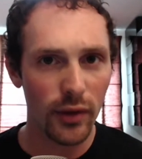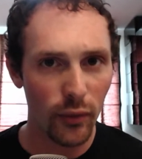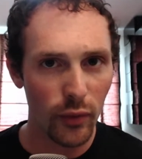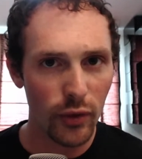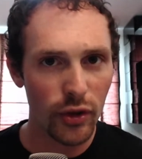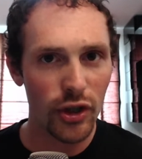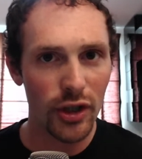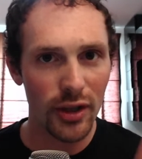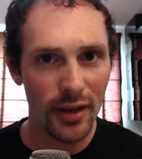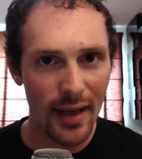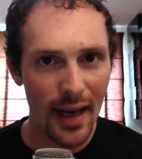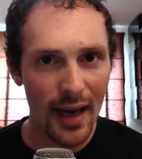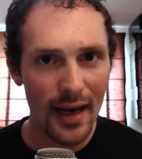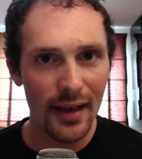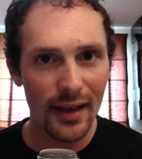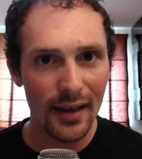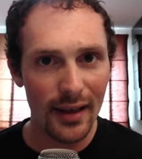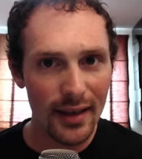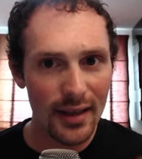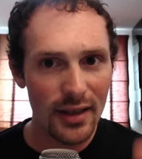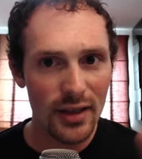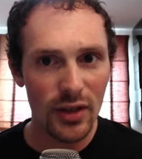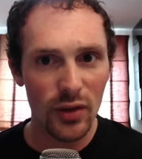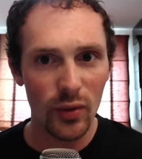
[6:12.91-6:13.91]
which it then
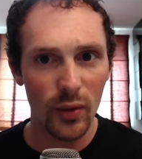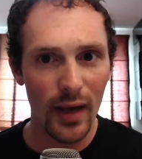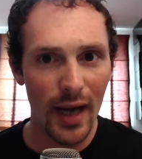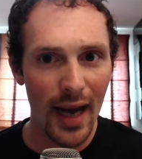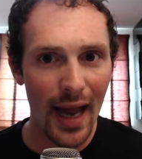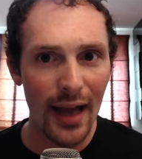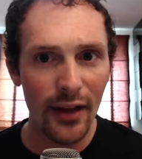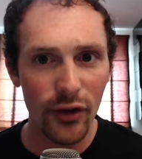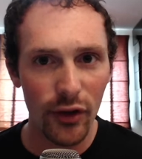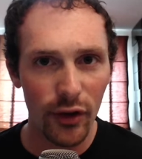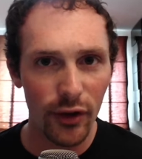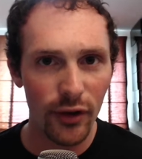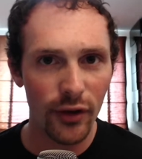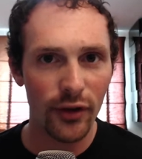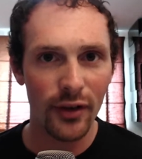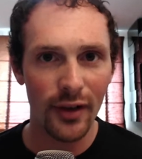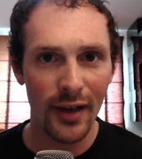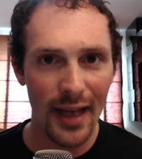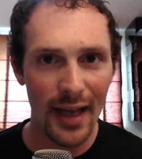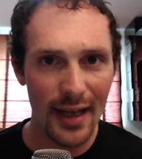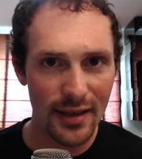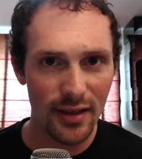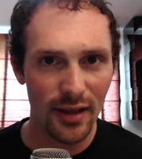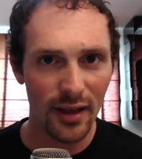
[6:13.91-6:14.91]
leads to another
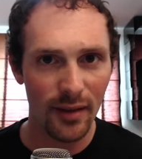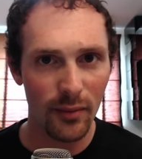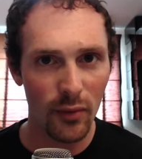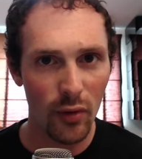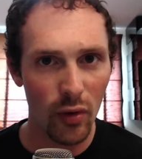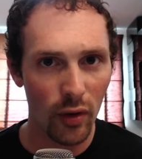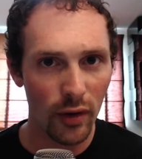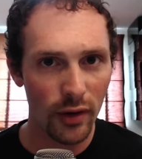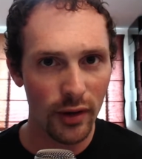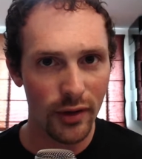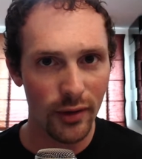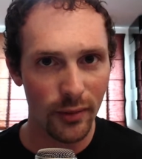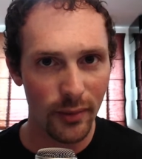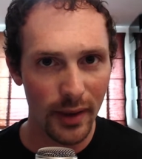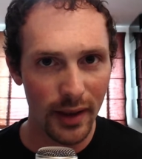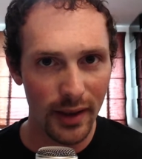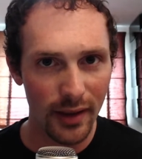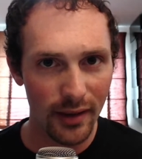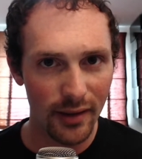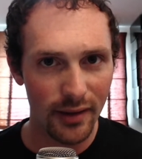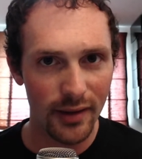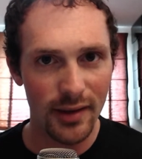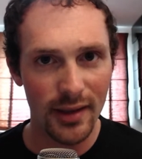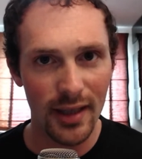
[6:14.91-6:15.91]
lesson I'm going to
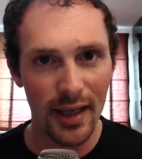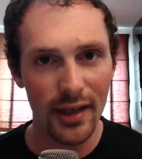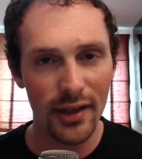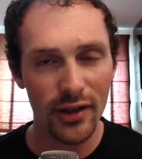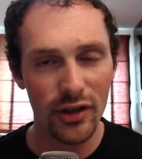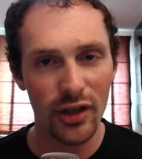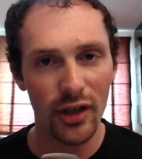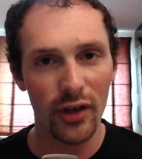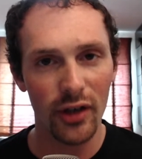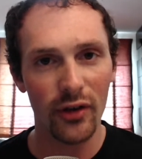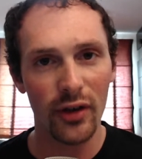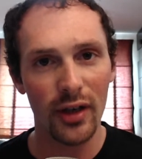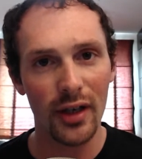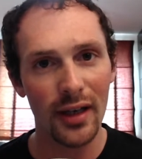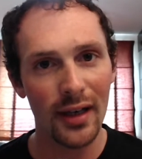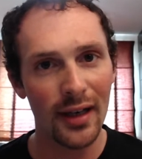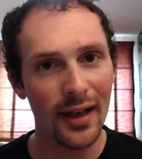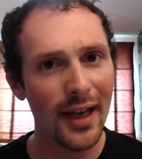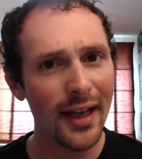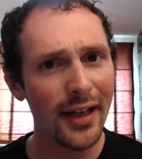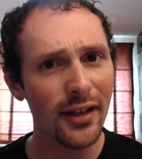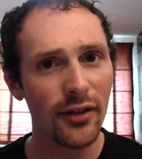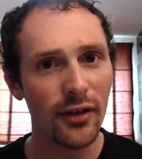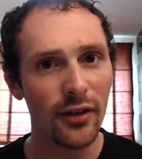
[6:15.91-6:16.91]
be sharing
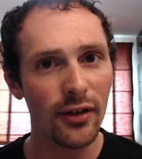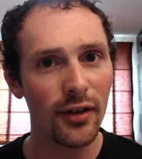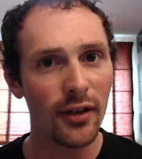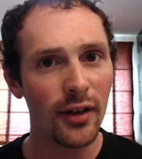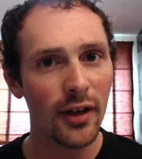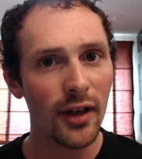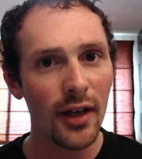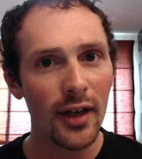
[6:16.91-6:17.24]
later,